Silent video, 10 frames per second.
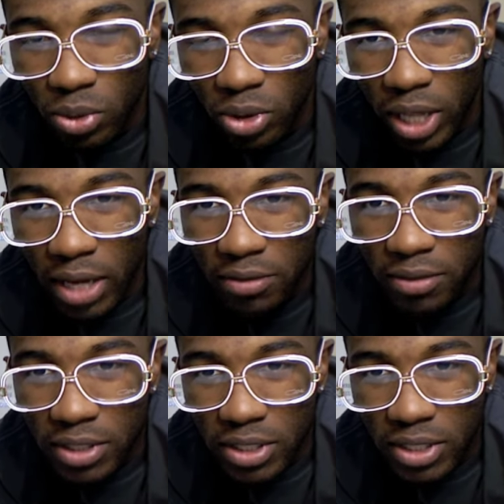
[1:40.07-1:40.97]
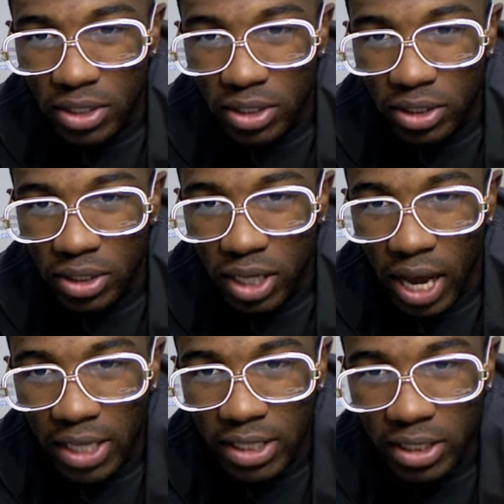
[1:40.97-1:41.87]
life is
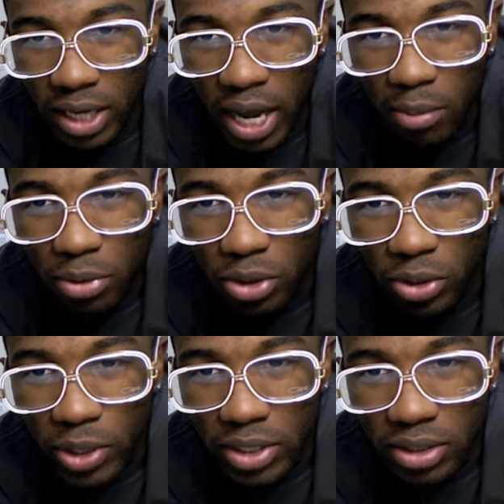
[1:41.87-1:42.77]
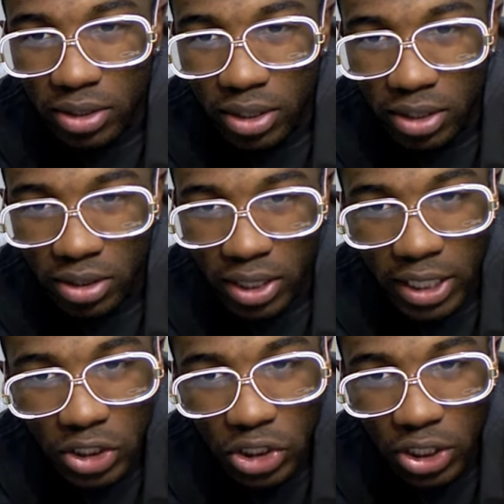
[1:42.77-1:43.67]
has an ambiguous
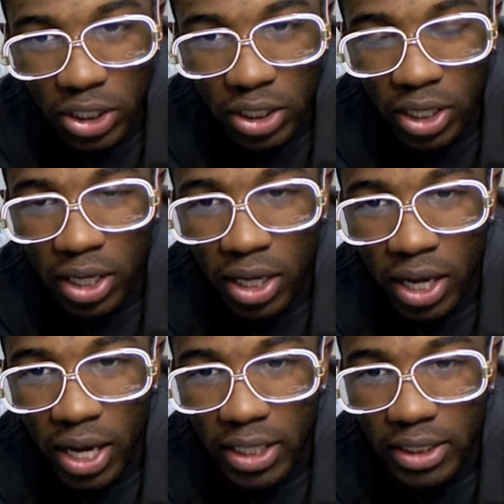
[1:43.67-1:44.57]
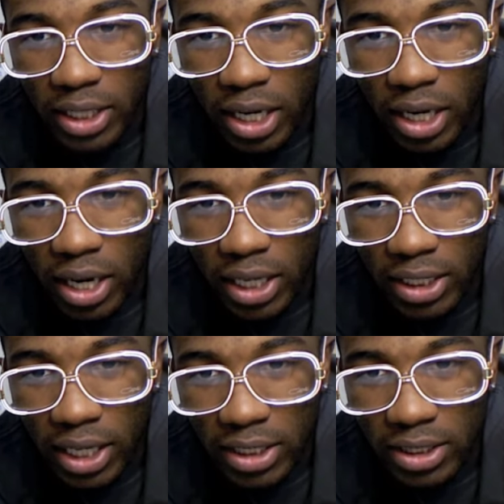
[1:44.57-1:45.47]
nature, and uh, I
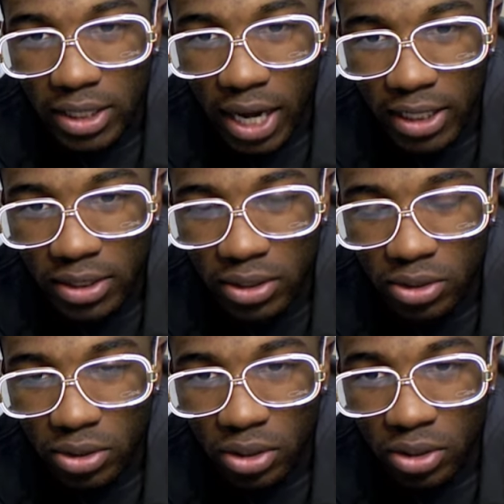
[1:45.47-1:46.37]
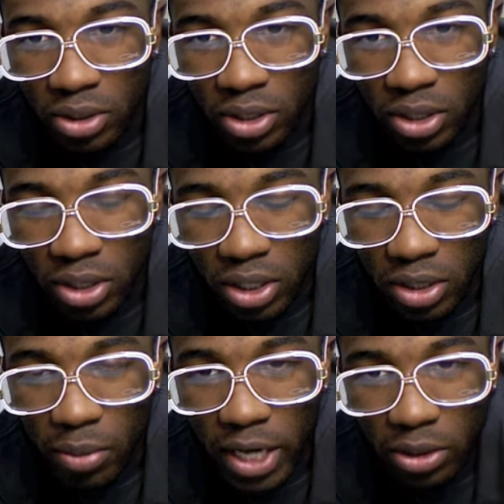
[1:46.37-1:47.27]
guess that's
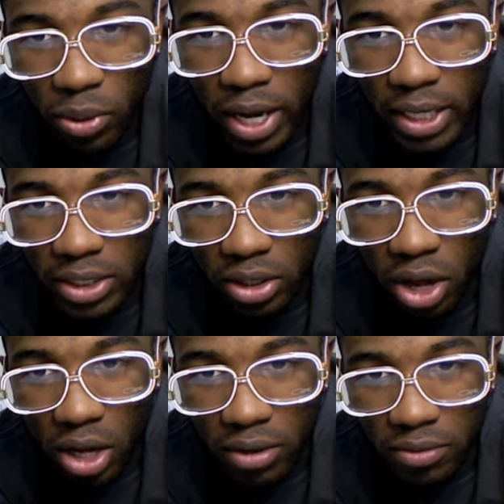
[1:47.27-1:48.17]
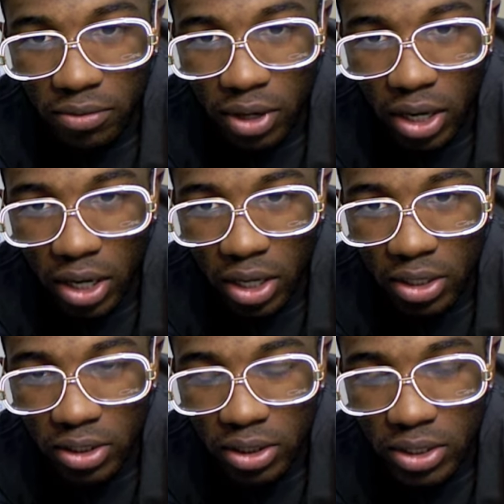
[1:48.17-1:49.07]
in many ways a lot of uh,
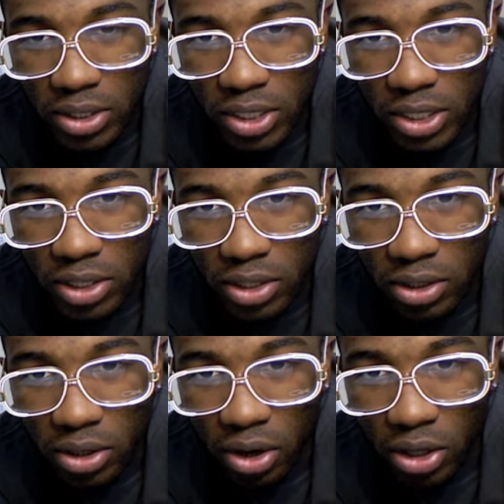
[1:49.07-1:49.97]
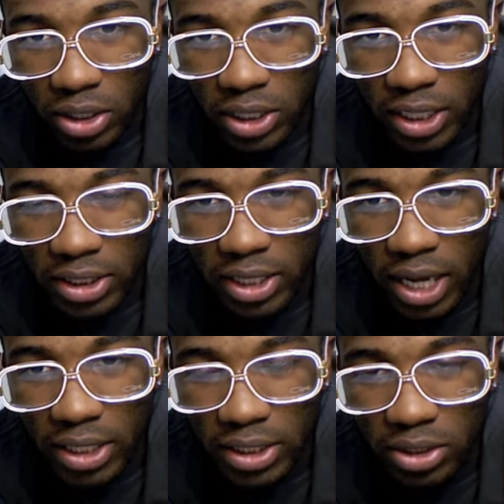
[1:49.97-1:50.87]
the architects
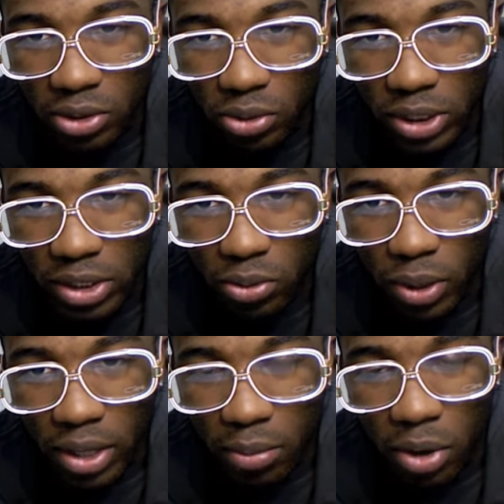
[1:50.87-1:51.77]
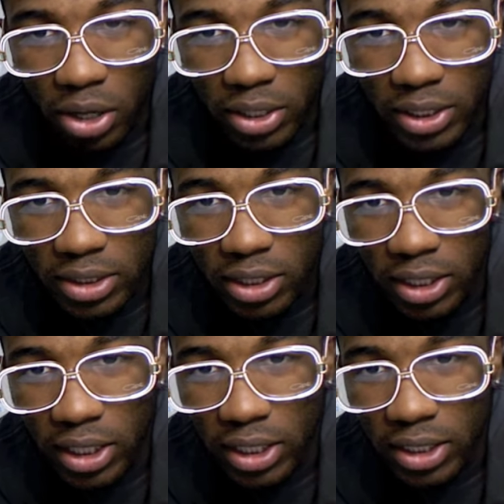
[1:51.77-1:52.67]
that disagreed with modernist
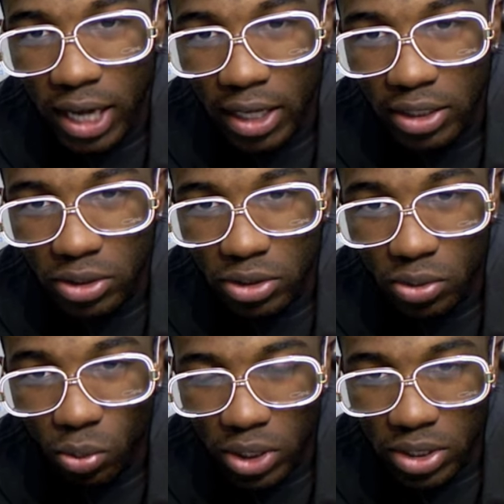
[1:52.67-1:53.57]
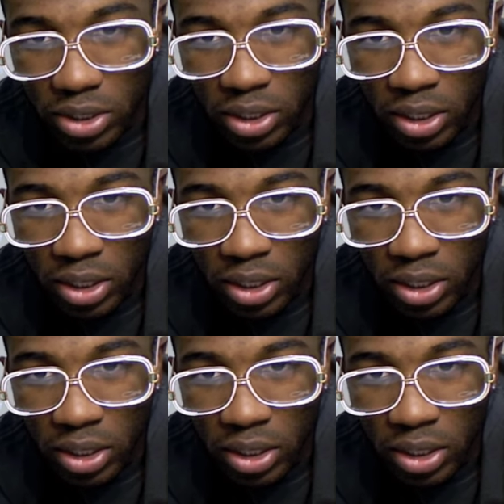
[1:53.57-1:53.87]
thinking. That is was,